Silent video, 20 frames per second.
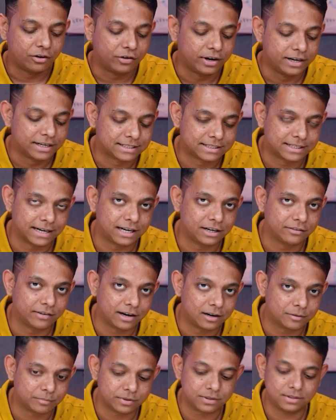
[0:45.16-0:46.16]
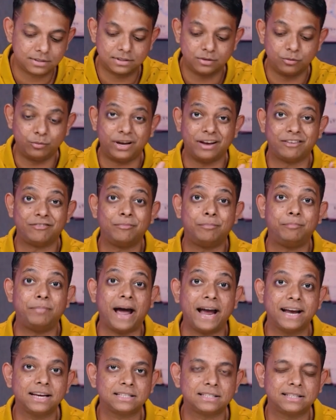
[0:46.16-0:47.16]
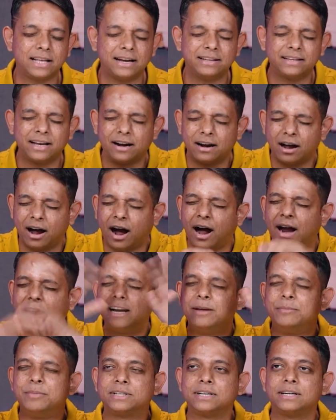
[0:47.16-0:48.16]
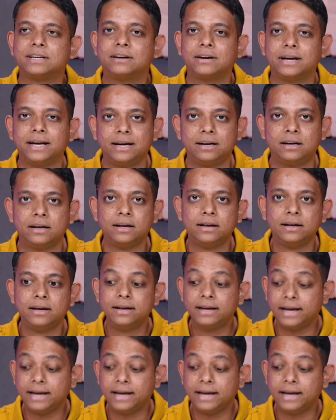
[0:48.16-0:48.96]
real estate developers, we have banks and their unlimited greed,